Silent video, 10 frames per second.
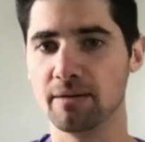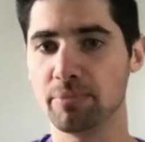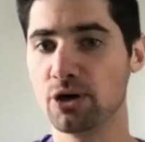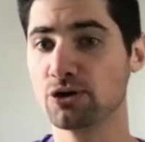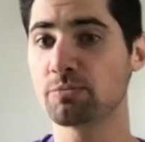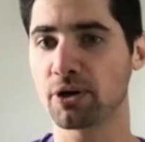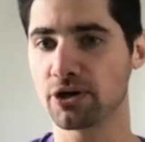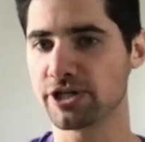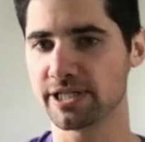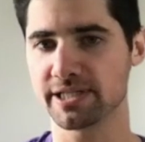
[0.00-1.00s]

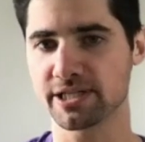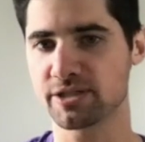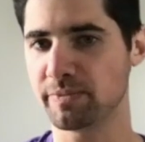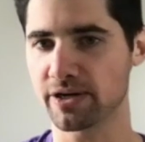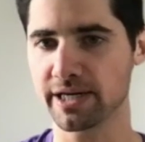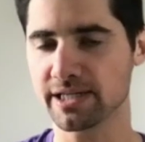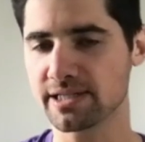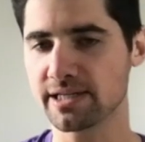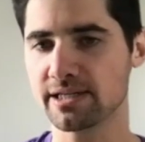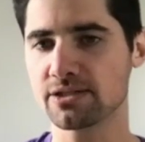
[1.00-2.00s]
post-purchase
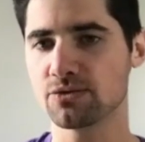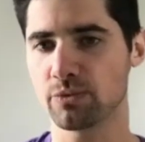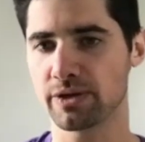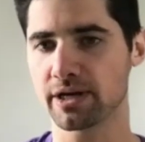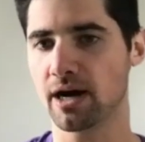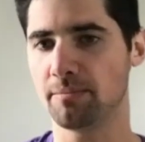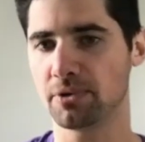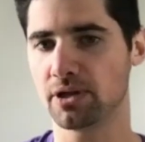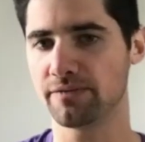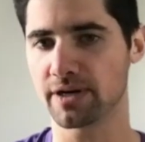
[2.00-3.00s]
experiences with a
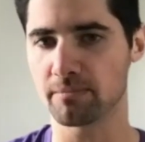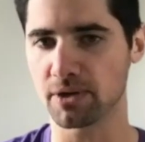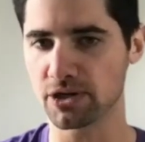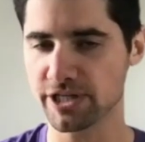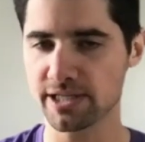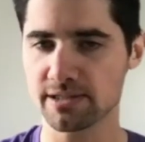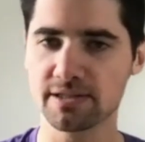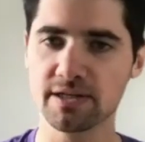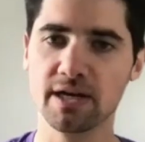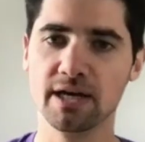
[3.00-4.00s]
couple of their
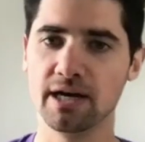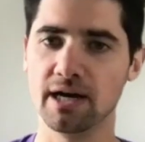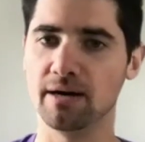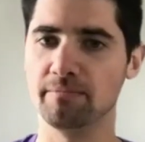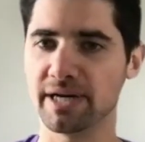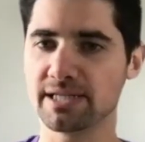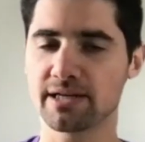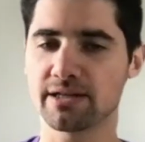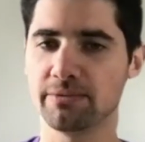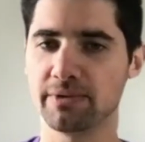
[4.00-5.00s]
merchants.
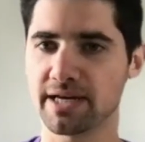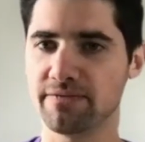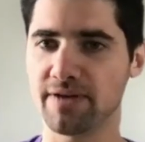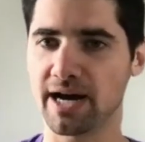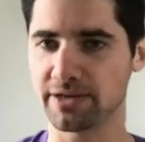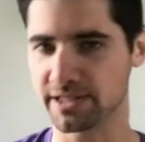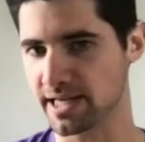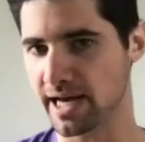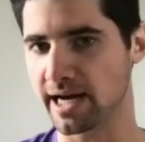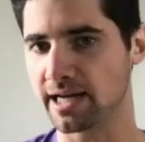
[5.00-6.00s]
Basically, what they found is
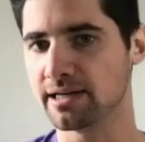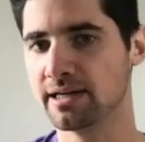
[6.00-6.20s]
that,